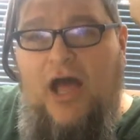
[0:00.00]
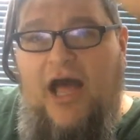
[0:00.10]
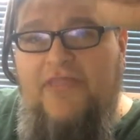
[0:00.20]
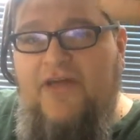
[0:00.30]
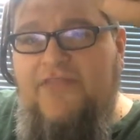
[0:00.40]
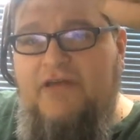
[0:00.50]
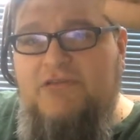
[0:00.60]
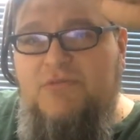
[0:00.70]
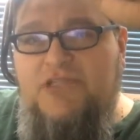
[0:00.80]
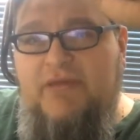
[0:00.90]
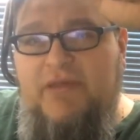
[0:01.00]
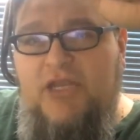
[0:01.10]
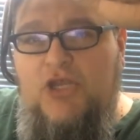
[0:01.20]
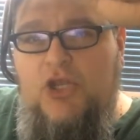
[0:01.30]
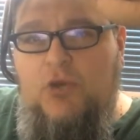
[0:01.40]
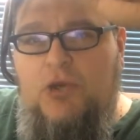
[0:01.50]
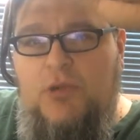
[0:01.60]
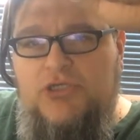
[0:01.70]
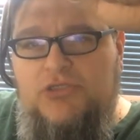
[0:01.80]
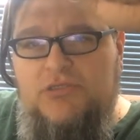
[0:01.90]
I thought that was supposed to give me no
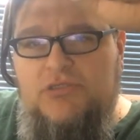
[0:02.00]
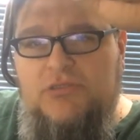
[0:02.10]
commercials.